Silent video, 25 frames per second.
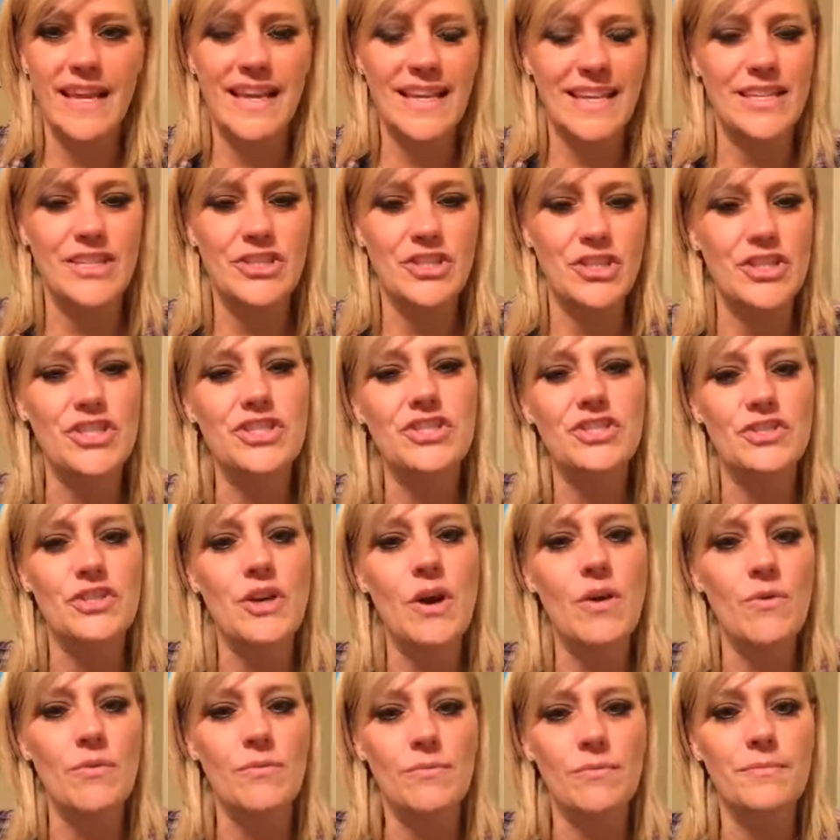Just
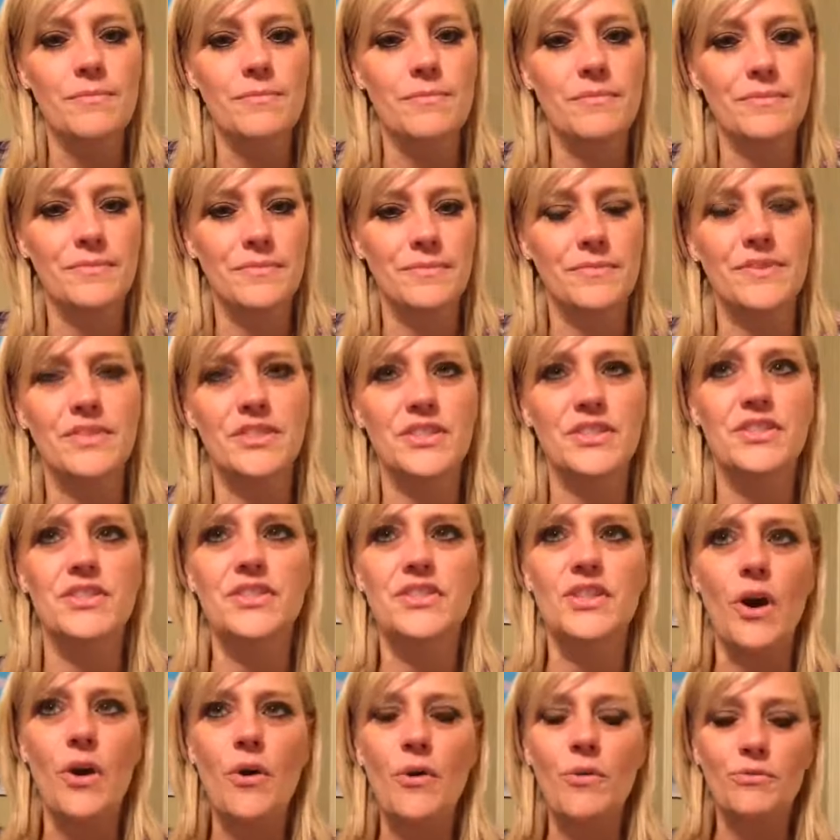don't
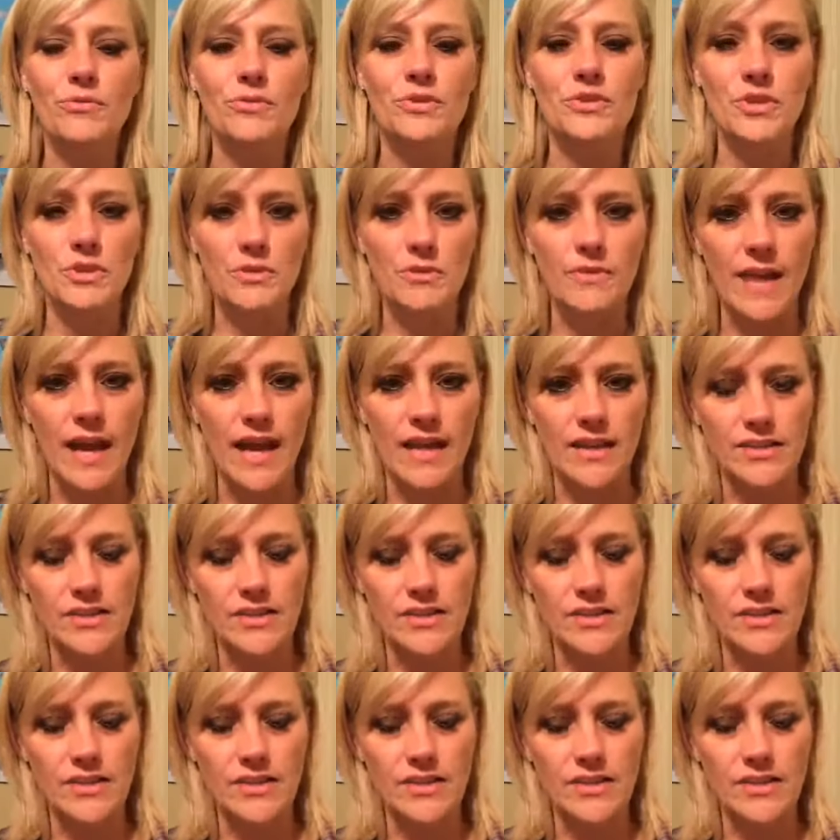do that.